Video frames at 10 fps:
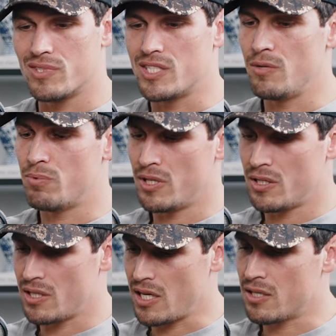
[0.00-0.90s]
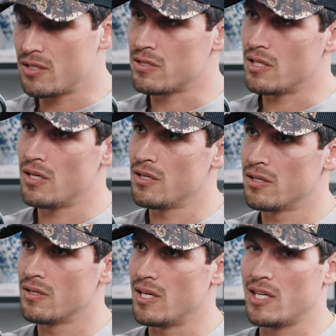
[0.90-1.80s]
deepening the
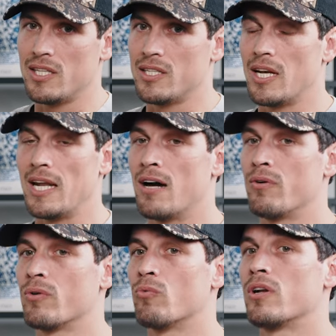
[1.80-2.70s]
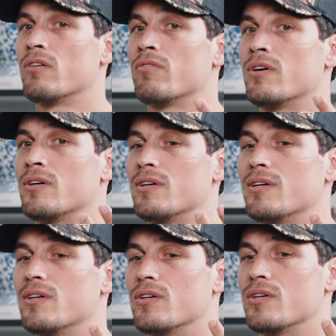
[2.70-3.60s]
understanding and then allowing whatever
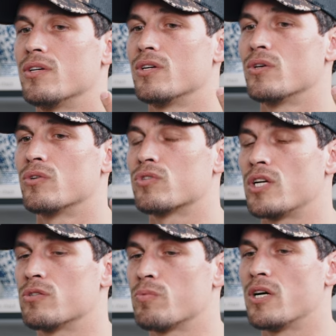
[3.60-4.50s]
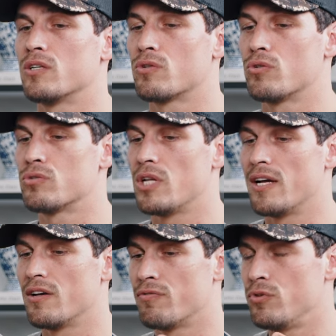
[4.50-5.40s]
transpires. Because
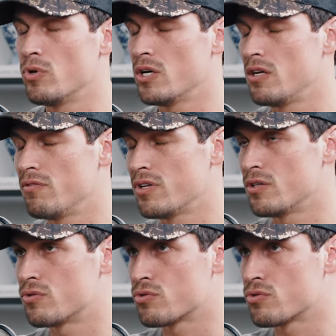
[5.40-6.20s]
like if you are living